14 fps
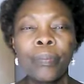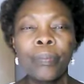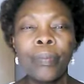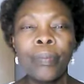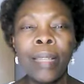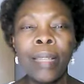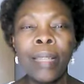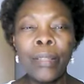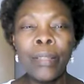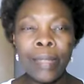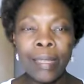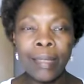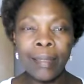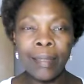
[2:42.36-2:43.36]
can you
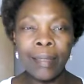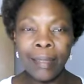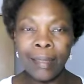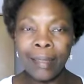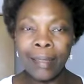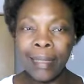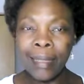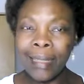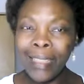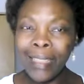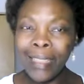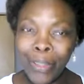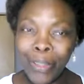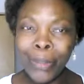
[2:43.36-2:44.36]
see that there is
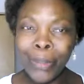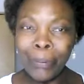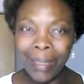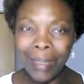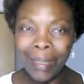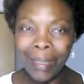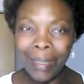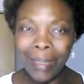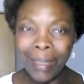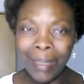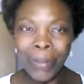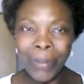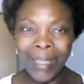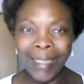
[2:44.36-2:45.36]
economy
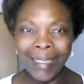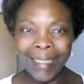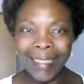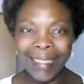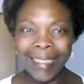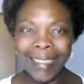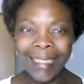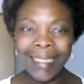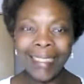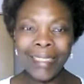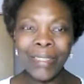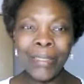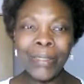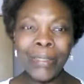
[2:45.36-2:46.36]
everywhere? Yeah,
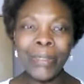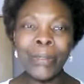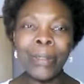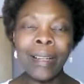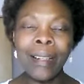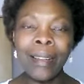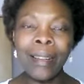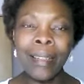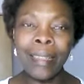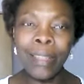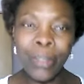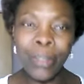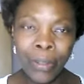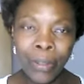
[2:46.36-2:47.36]
you are
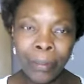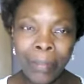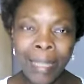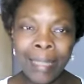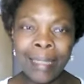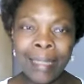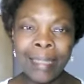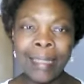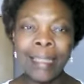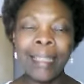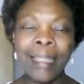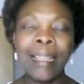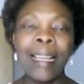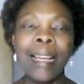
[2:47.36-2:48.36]

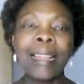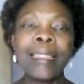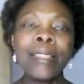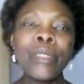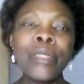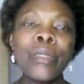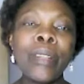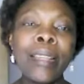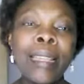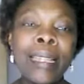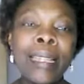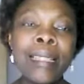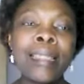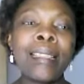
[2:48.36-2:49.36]
economizing and yet you're
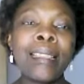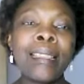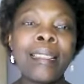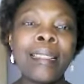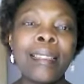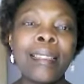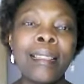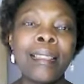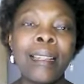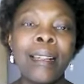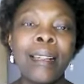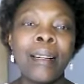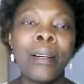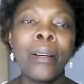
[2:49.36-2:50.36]
getting
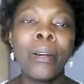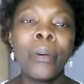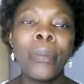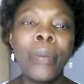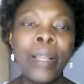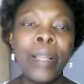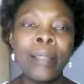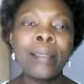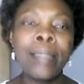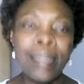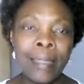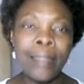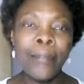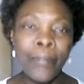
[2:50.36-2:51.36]
well
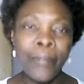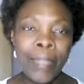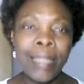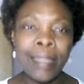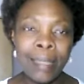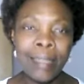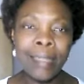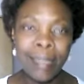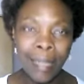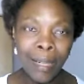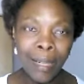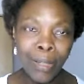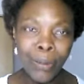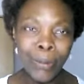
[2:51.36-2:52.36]
disinfected
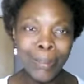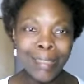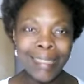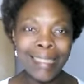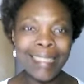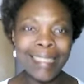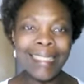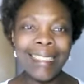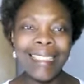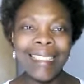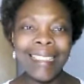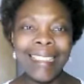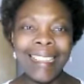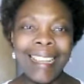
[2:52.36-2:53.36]
towels,
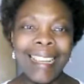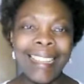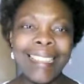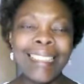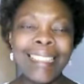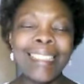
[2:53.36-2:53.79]
and